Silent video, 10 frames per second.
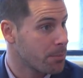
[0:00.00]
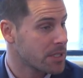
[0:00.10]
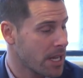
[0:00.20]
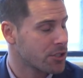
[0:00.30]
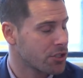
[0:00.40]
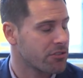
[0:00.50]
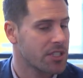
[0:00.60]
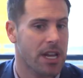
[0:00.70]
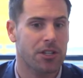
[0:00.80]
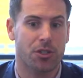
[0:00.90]
potential
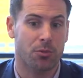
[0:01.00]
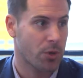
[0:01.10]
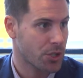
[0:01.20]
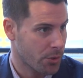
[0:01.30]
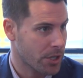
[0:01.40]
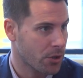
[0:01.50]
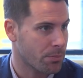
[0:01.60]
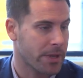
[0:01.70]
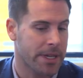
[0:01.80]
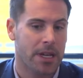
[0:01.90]
recession which we
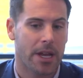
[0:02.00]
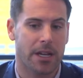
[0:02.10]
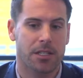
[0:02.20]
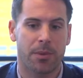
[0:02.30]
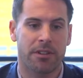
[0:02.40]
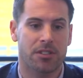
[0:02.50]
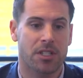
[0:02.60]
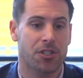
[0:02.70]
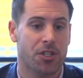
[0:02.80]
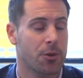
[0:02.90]
could be
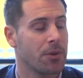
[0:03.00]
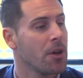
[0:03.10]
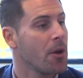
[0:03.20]
experiencing soon.